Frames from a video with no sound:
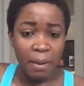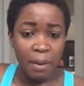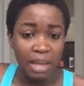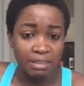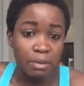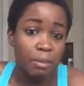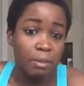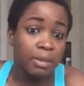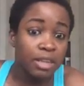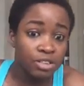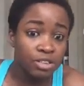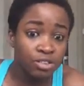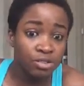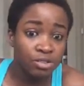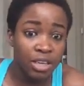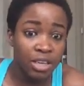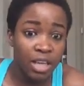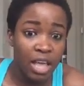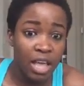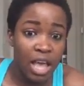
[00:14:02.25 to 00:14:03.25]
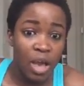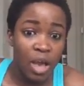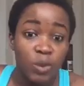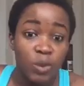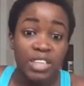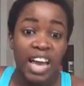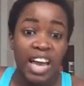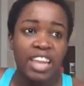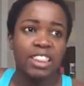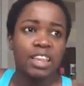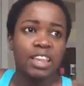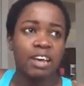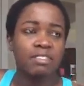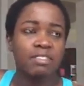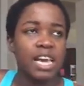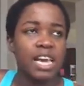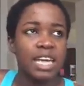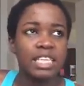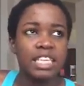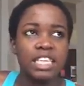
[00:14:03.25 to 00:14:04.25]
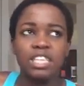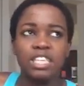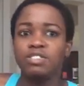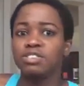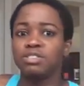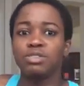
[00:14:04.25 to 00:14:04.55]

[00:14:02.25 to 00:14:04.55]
as a ministry, which I love the idea of